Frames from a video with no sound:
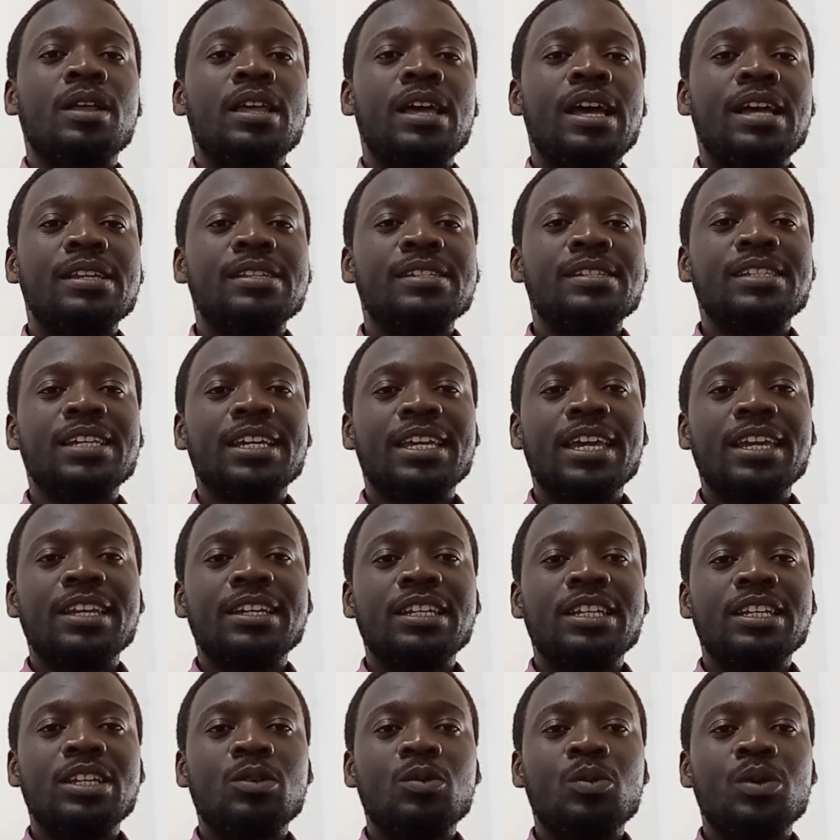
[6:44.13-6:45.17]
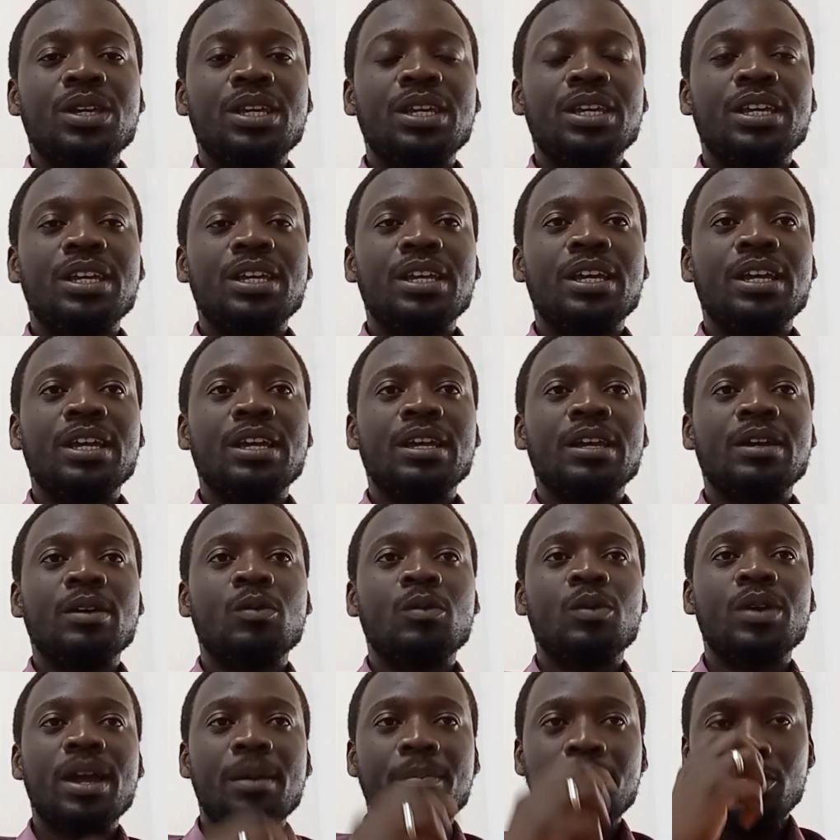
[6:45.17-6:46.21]
And secondly,
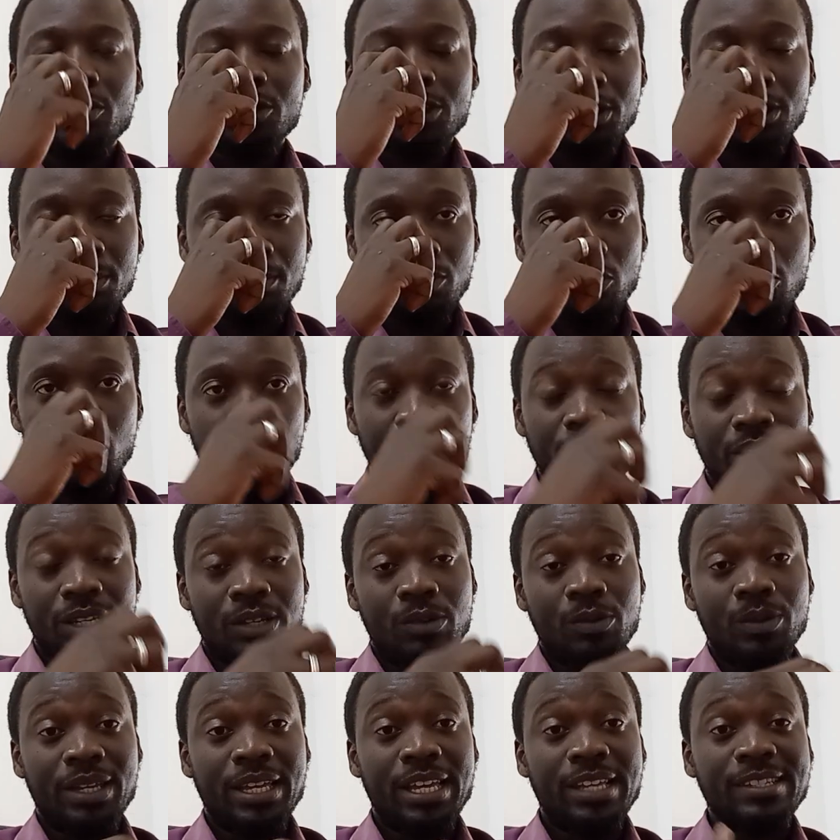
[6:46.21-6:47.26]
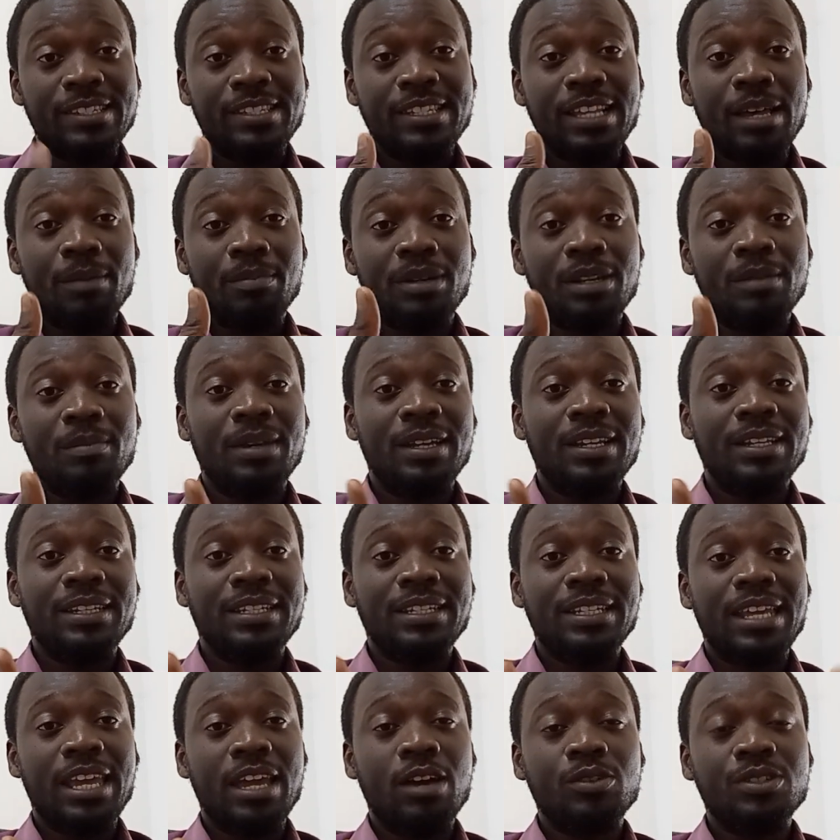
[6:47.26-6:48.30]
where possible, we can
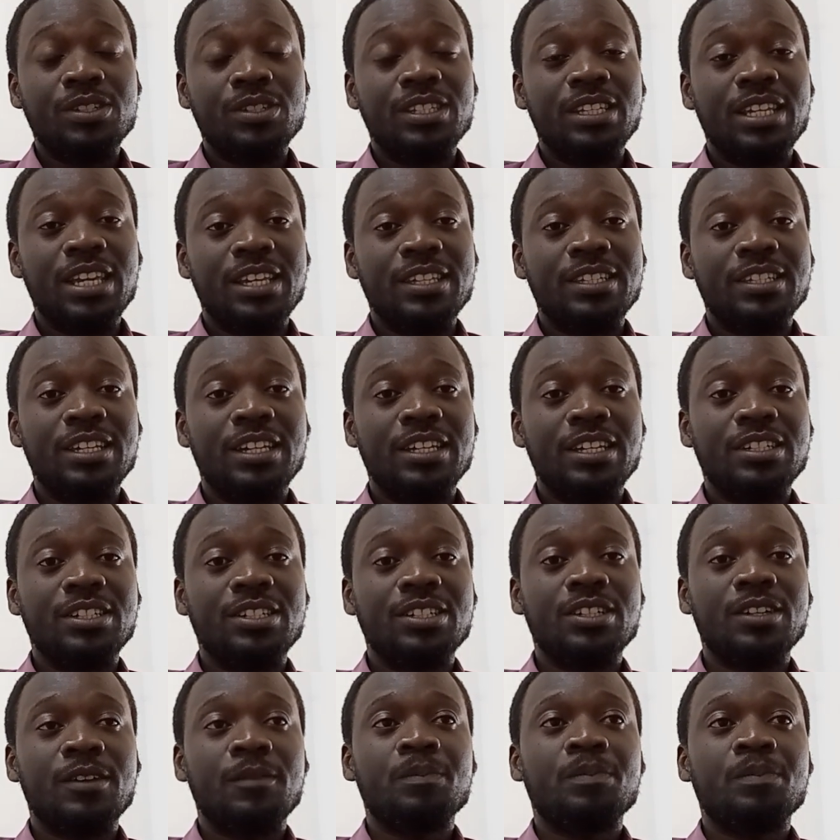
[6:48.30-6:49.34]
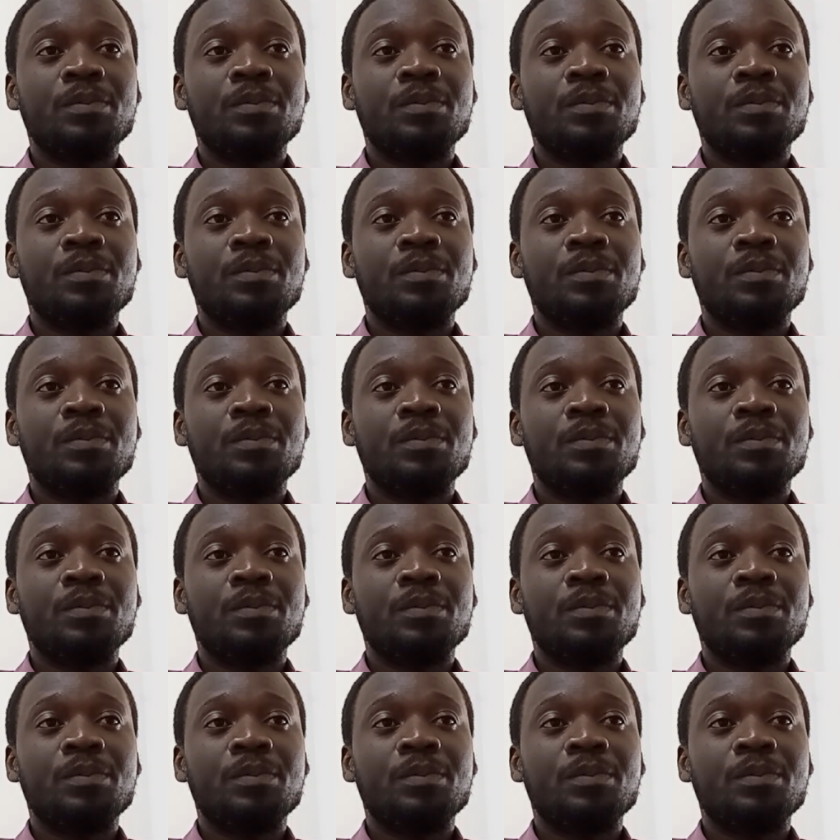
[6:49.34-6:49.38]
supplement LCSH